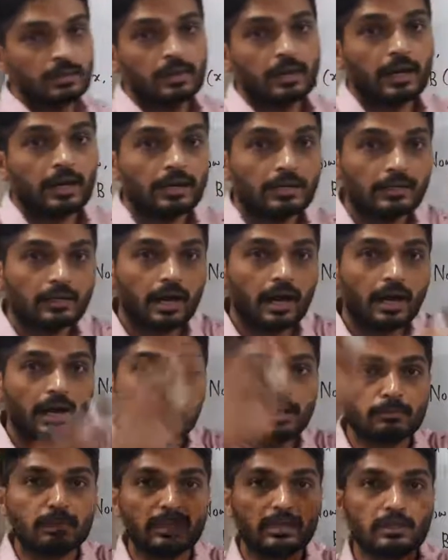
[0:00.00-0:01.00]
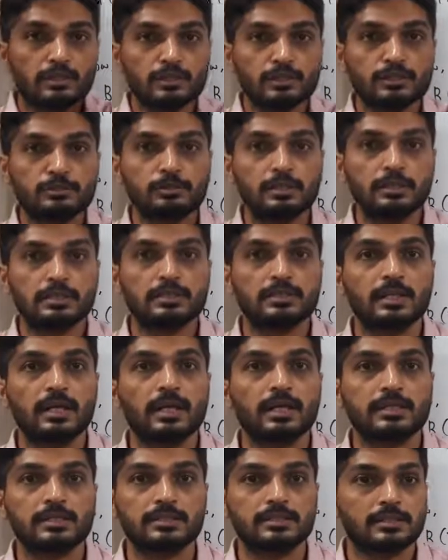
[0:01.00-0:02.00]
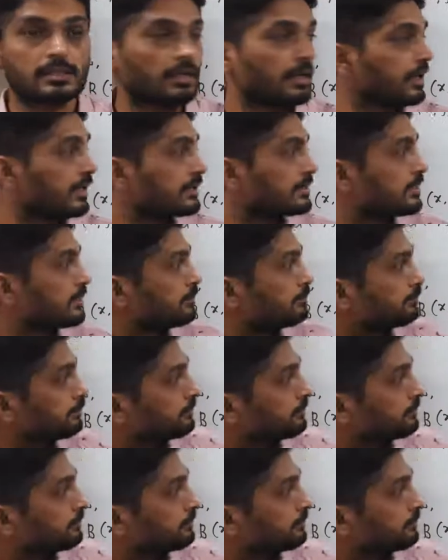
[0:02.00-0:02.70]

entire metric space as x.